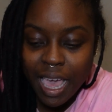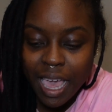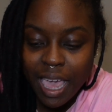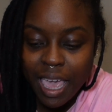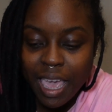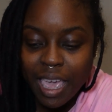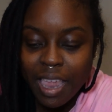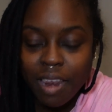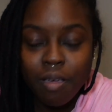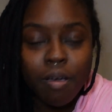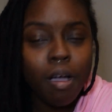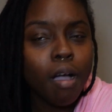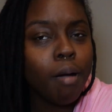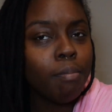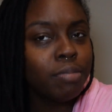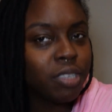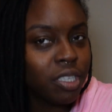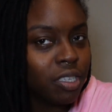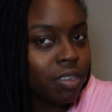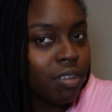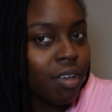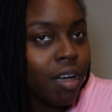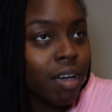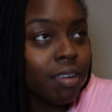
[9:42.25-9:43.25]
And I'm
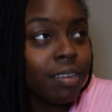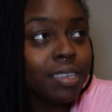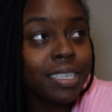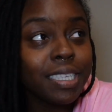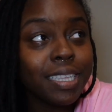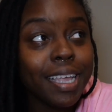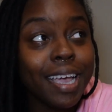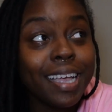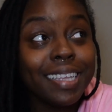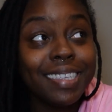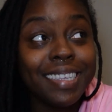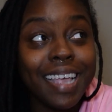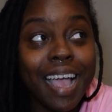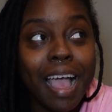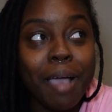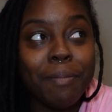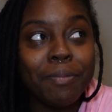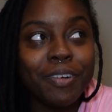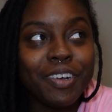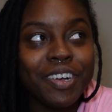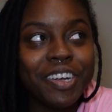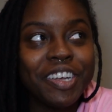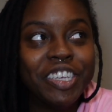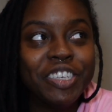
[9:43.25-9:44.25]
still on a slight
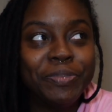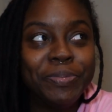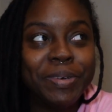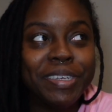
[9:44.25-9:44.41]
time crunch,